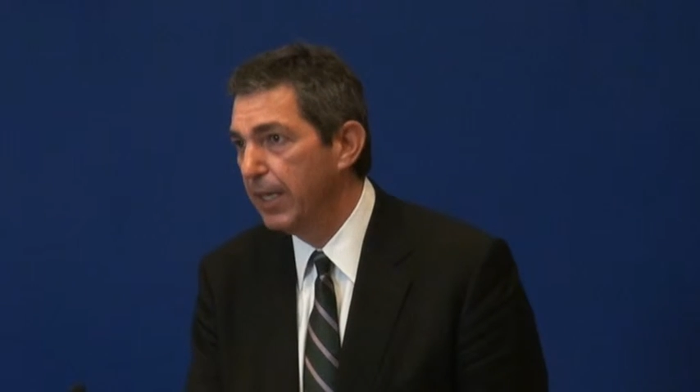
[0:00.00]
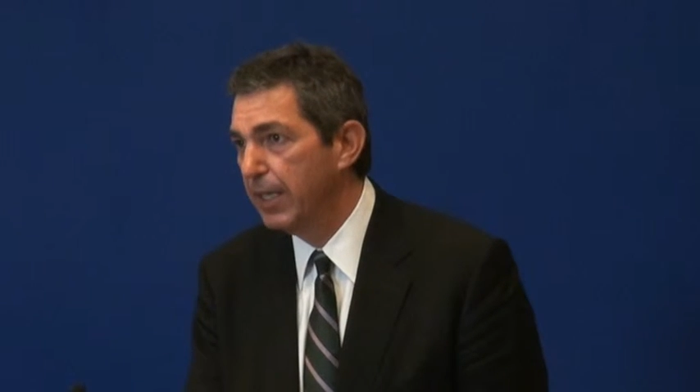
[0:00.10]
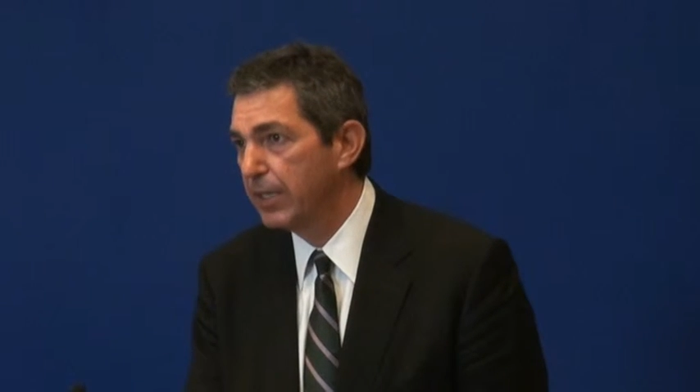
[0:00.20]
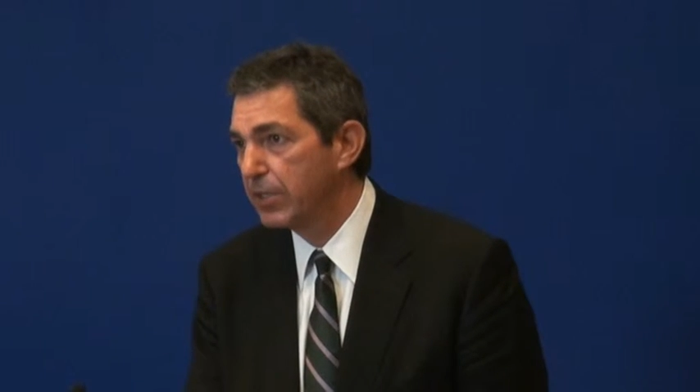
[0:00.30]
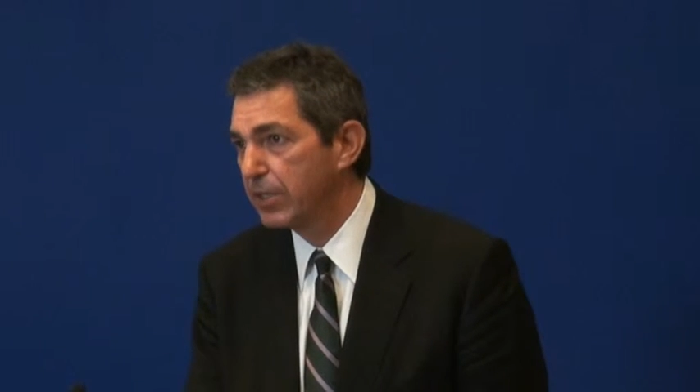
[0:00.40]

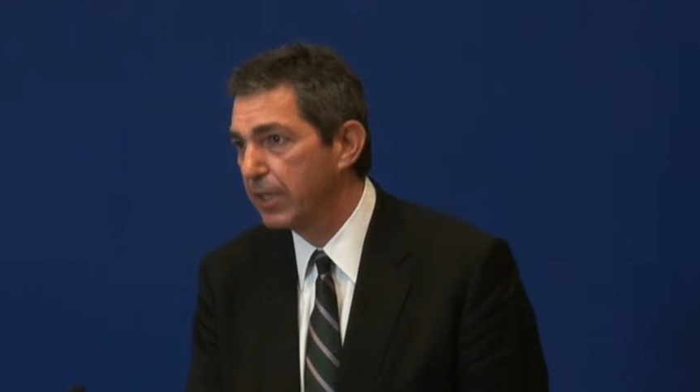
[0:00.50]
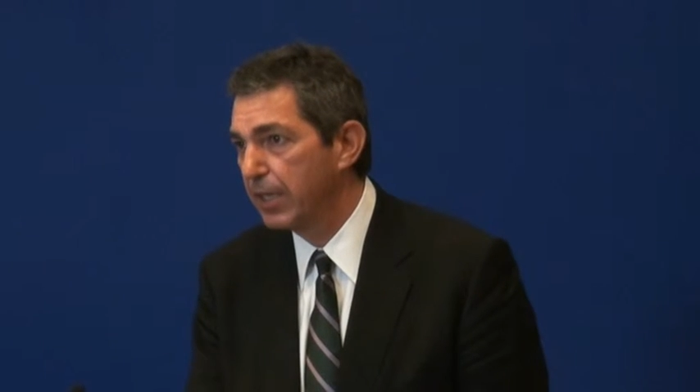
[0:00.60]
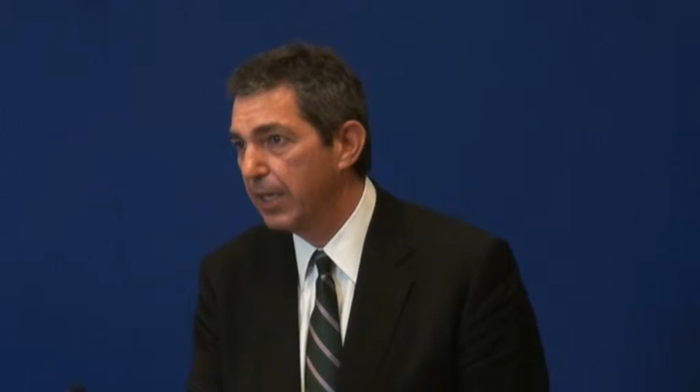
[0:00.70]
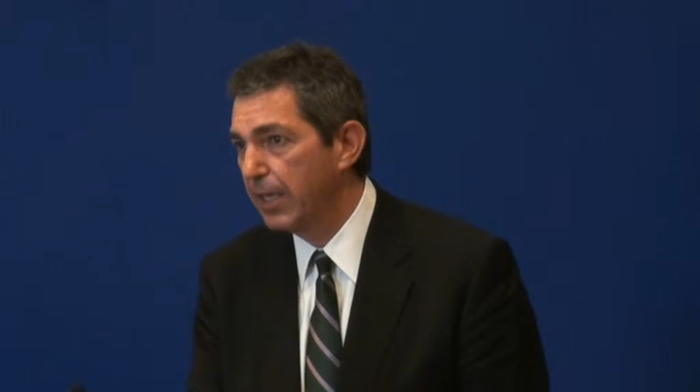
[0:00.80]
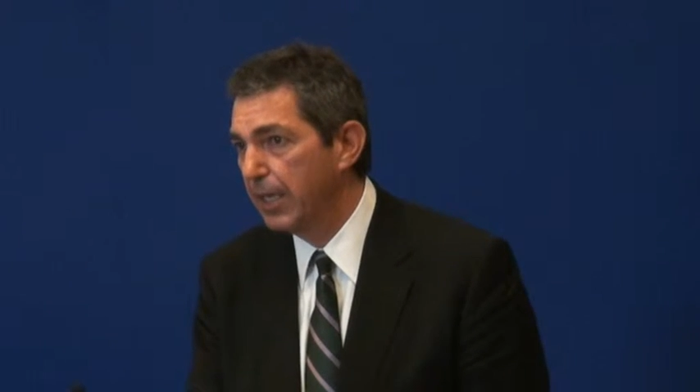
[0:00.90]
is
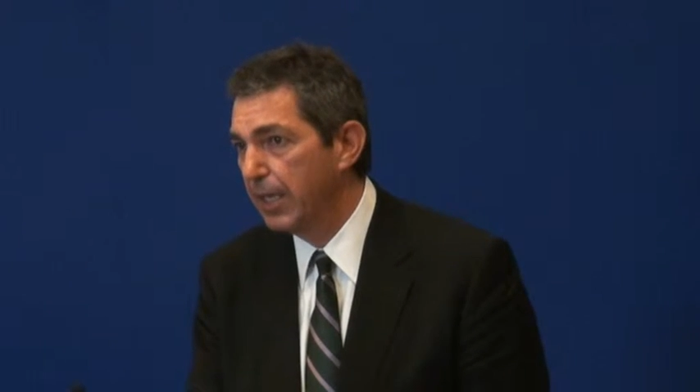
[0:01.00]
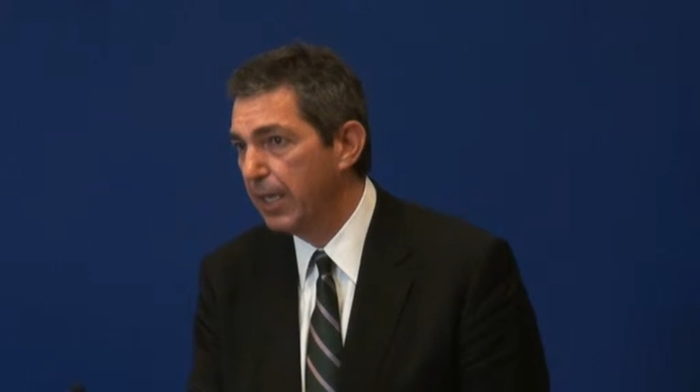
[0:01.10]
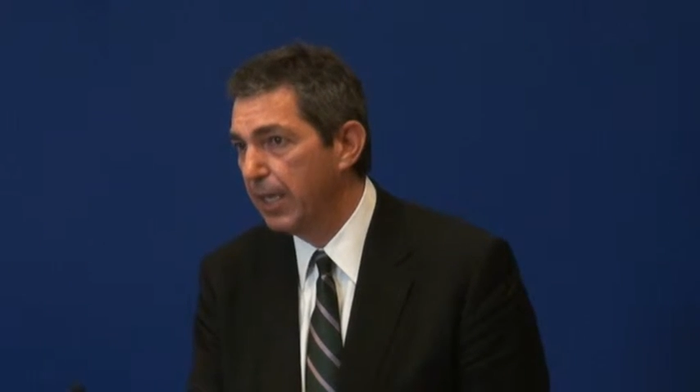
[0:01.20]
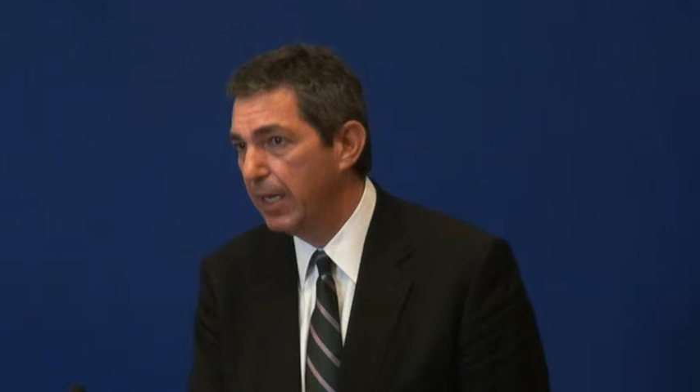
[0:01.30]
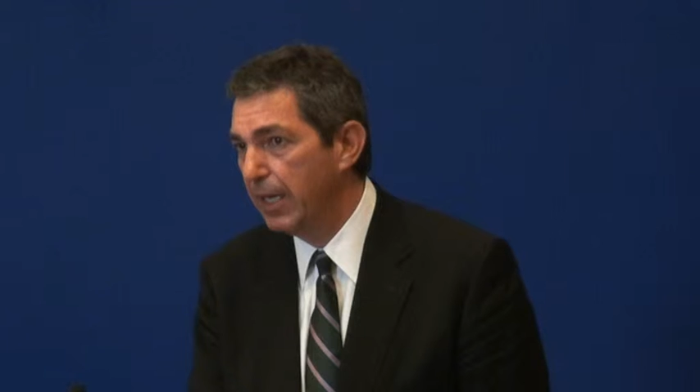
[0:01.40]

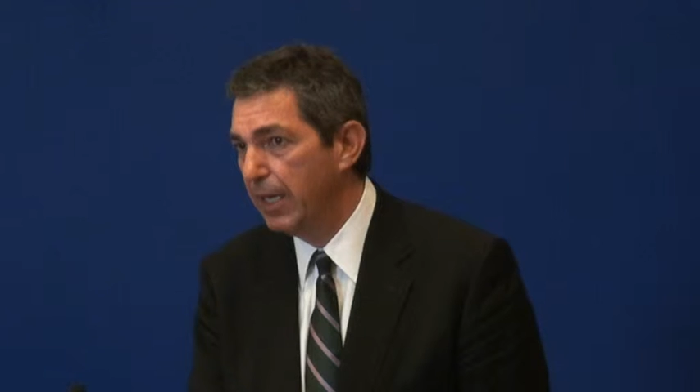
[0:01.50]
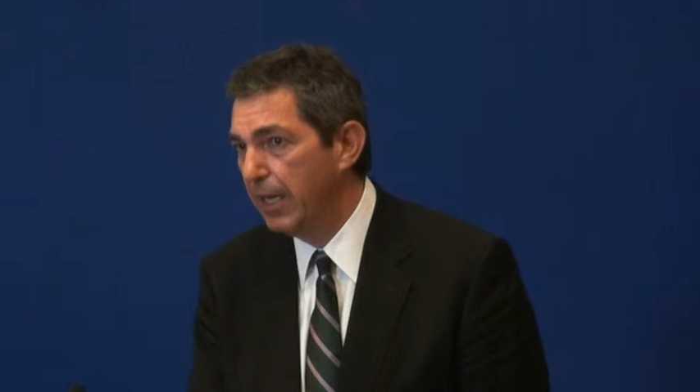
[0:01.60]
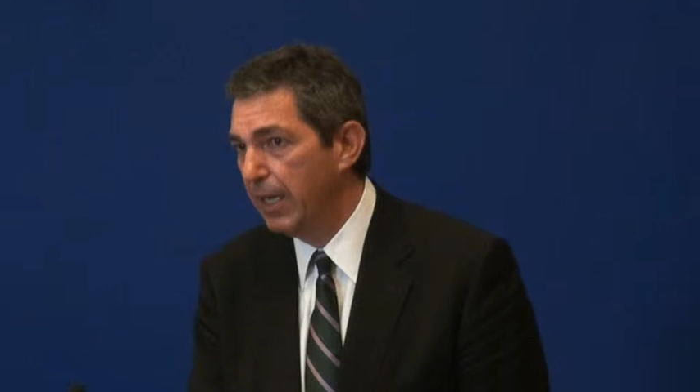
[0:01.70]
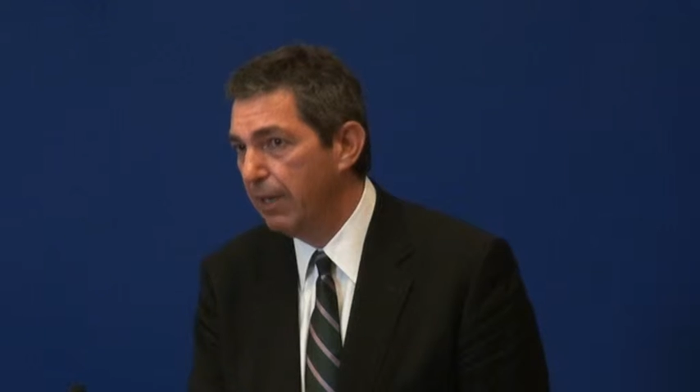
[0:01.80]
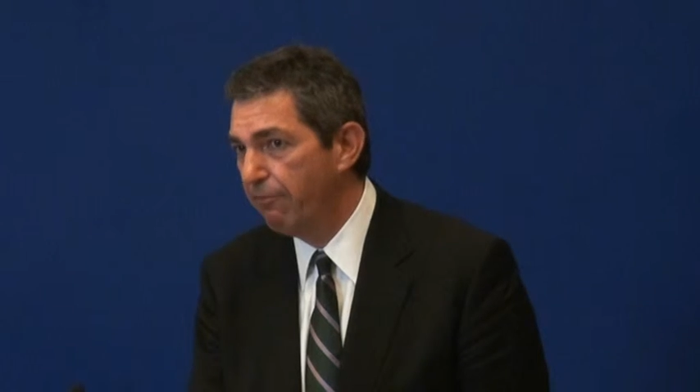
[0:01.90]

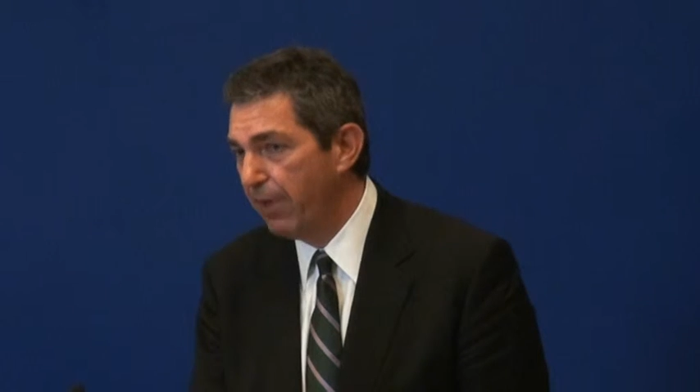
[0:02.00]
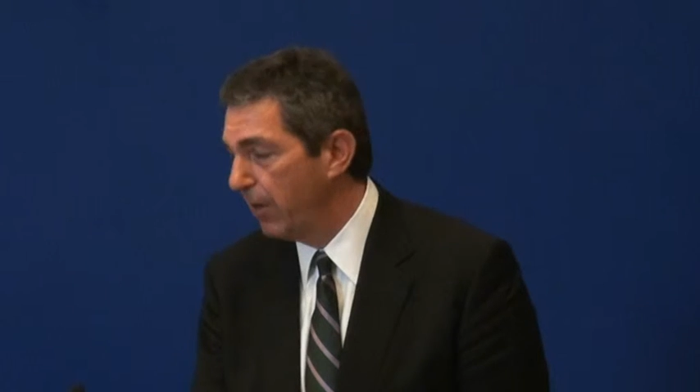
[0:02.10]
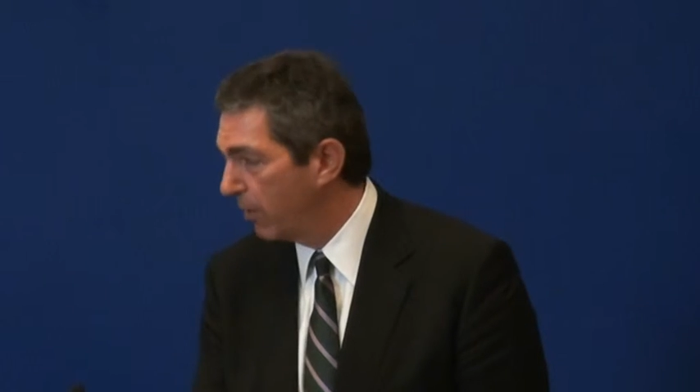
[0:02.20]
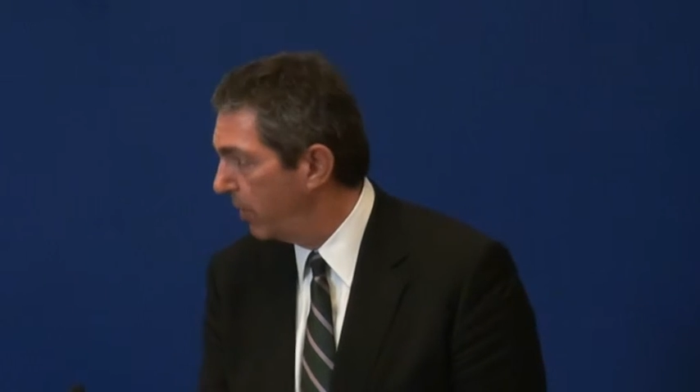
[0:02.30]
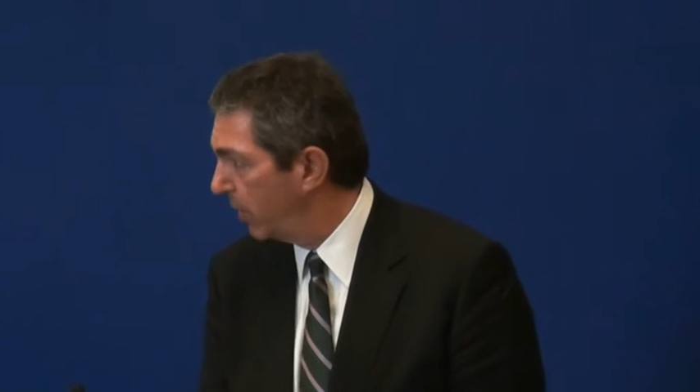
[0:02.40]
in a
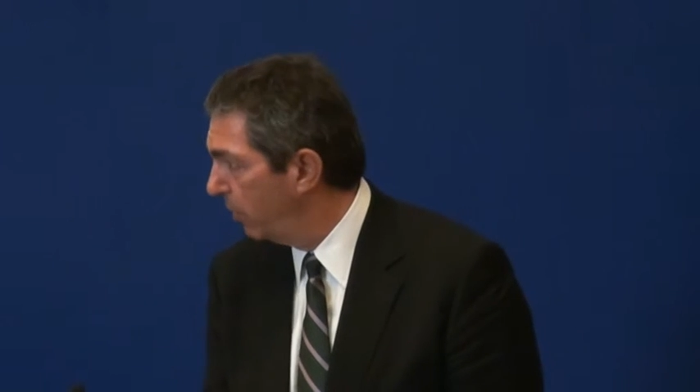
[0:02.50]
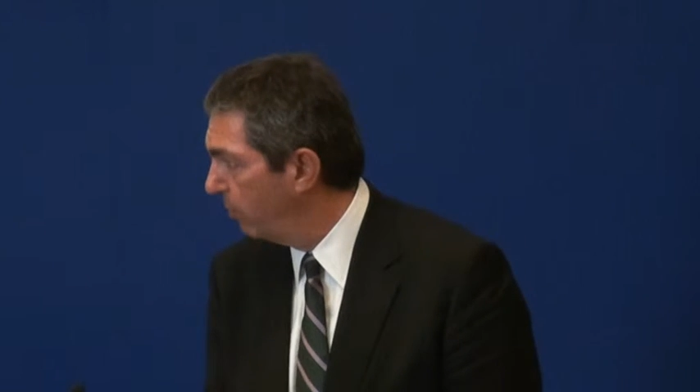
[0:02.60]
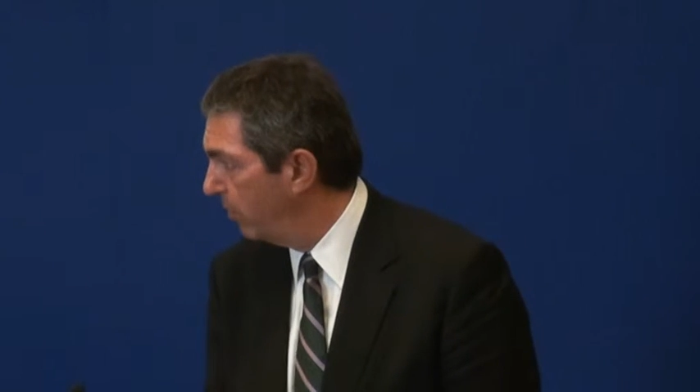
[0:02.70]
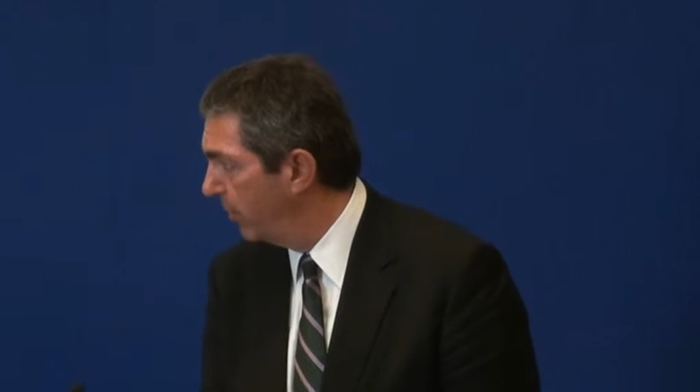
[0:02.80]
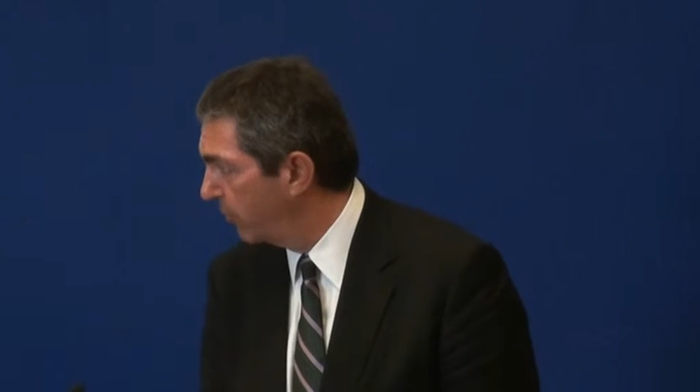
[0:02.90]
very critical
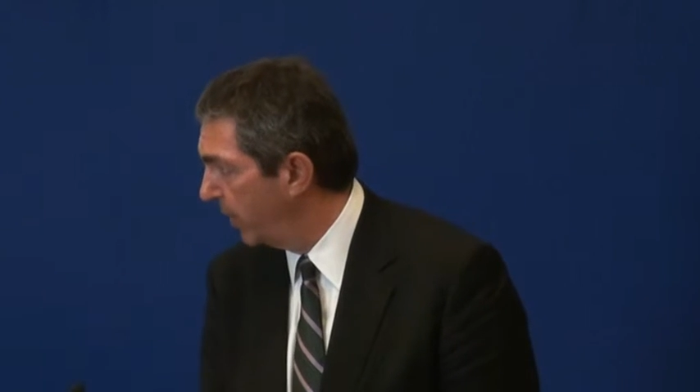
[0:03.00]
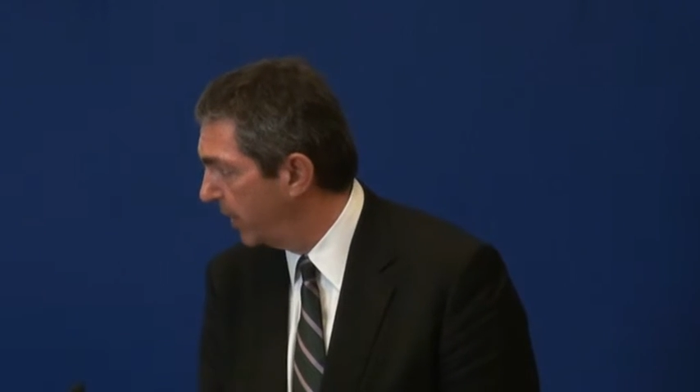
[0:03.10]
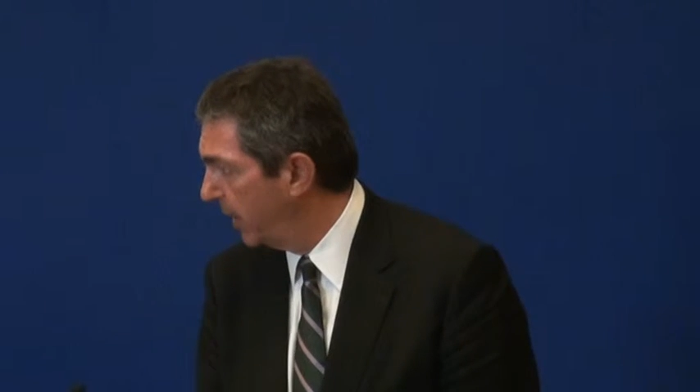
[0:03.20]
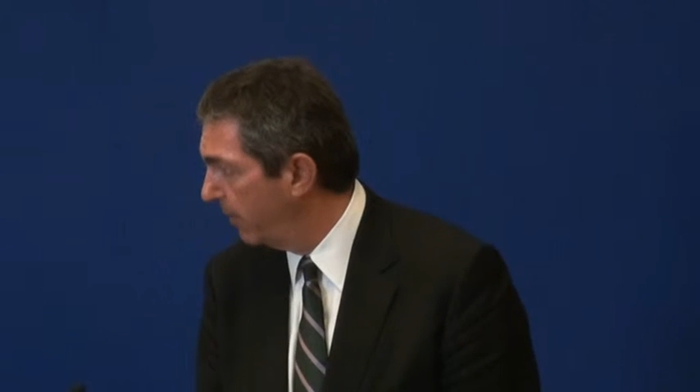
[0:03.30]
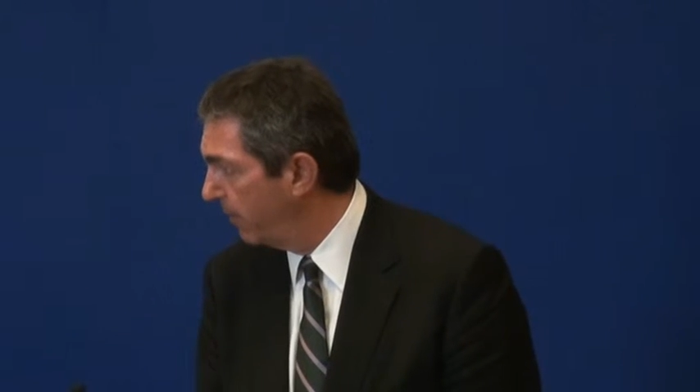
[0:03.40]
moment
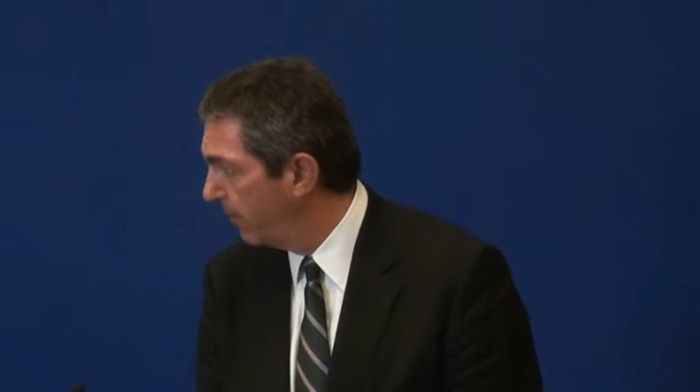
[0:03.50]
right now.